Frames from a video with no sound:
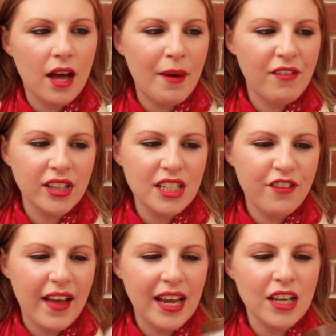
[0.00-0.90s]
Um, I've had
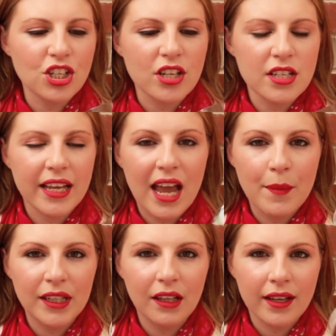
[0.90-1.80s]
this for ages and it
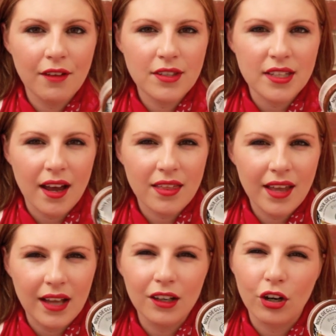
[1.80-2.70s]
came in a little gift set. I
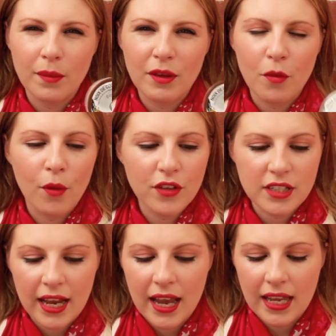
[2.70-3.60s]
think Ella got it me for
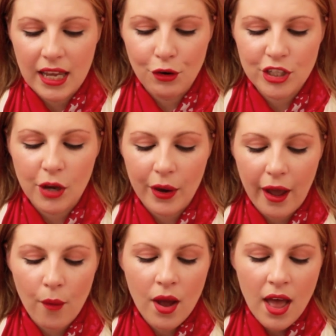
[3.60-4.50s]
Mother's Day a year or so
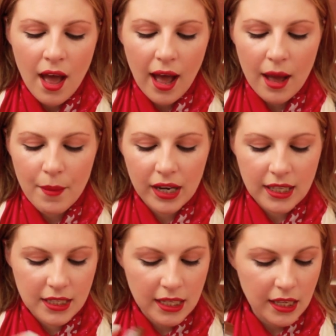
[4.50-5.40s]
ago. Um, and
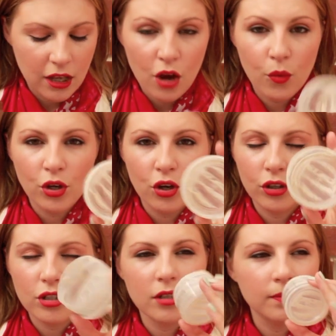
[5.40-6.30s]
it's the
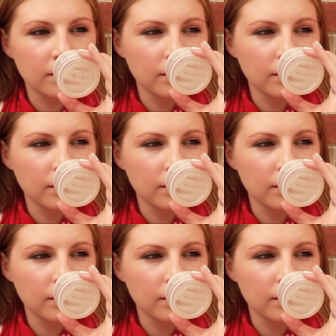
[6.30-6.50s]
coconut,